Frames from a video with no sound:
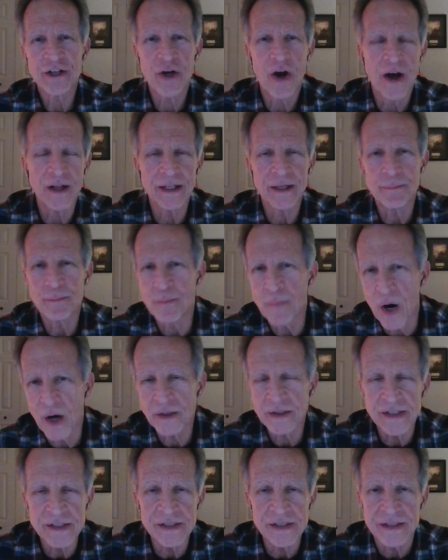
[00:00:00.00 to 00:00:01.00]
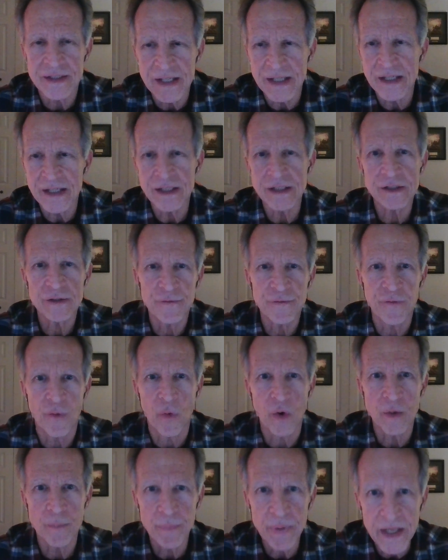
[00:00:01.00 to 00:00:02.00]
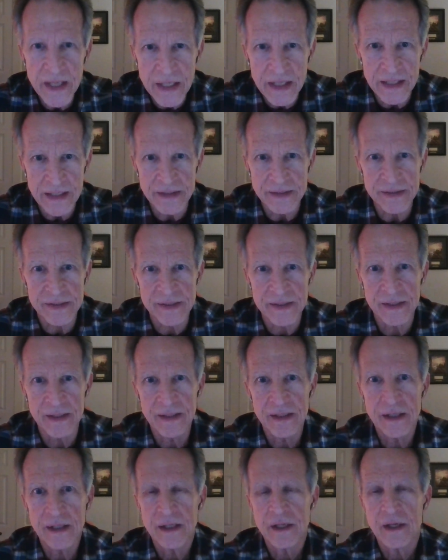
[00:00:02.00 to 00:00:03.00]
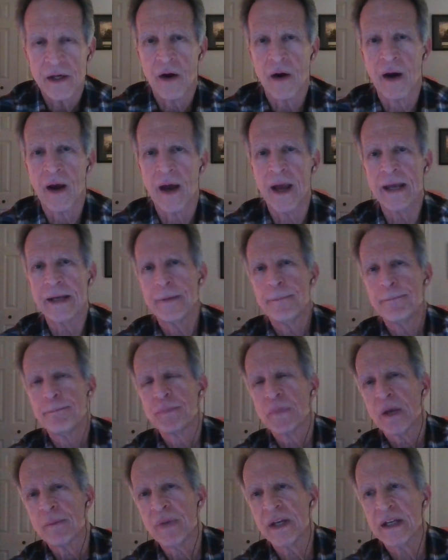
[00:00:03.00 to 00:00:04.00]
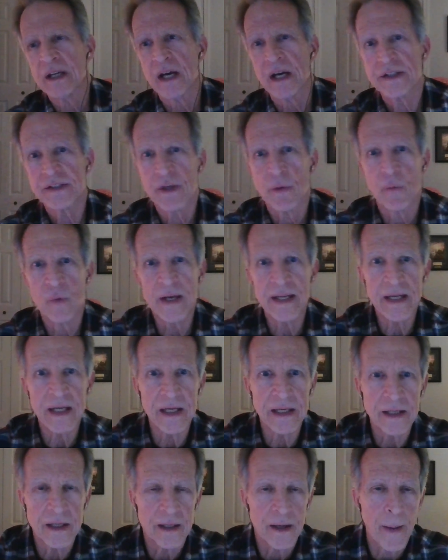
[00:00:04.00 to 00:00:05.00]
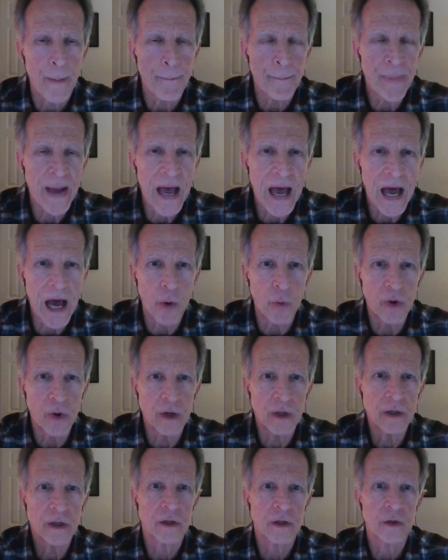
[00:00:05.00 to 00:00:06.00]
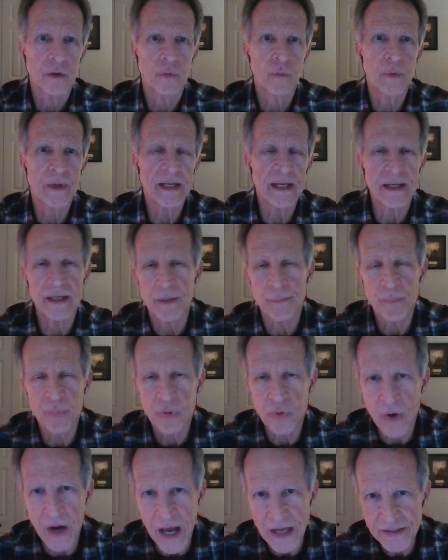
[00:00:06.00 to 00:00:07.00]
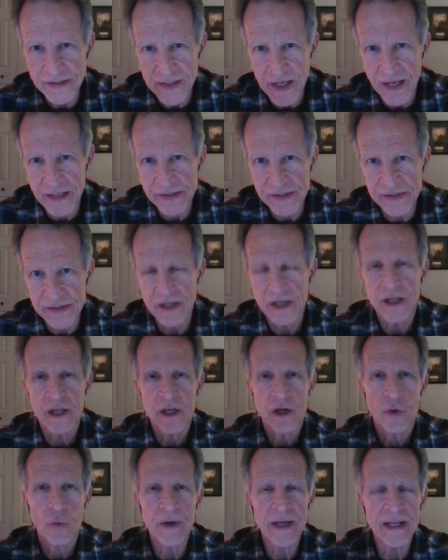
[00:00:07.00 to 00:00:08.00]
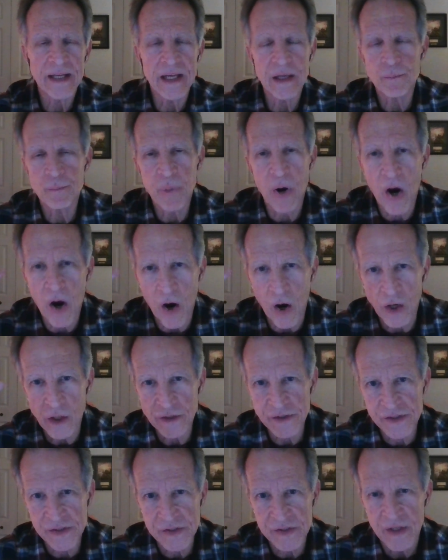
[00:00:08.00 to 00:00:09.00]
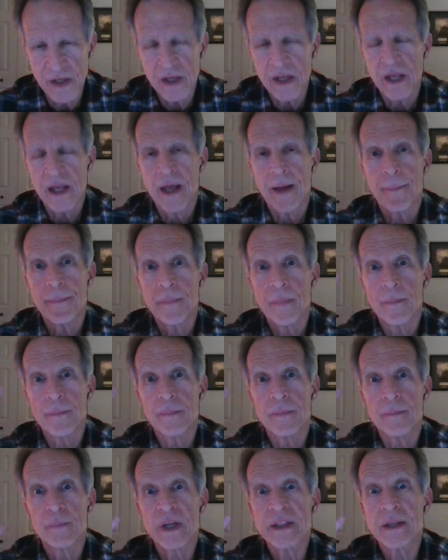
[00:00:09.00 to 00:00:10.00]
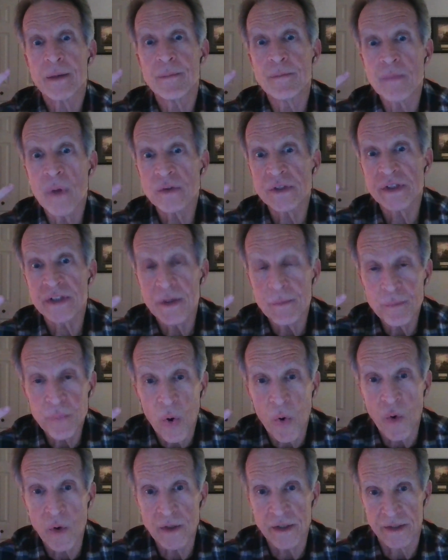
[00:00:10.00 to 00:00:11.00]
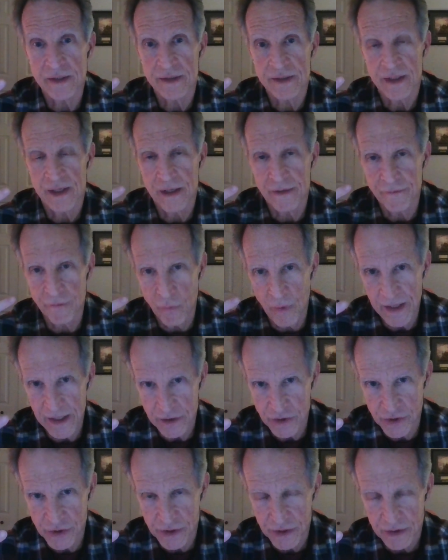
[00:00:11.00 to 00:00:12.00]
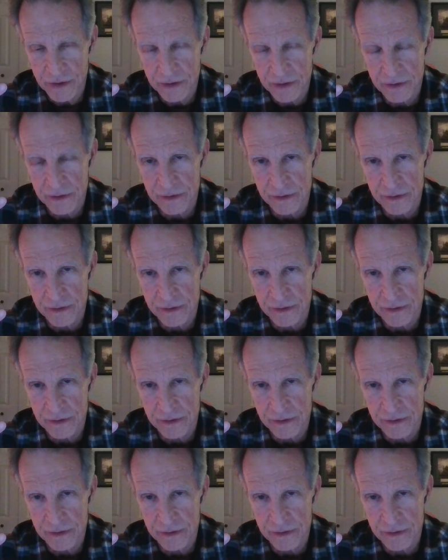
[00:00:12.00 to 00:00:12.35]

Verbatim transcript: I call it Markus D's four P's. All right, because we need power, we need a process, we need parts, but the most important of which,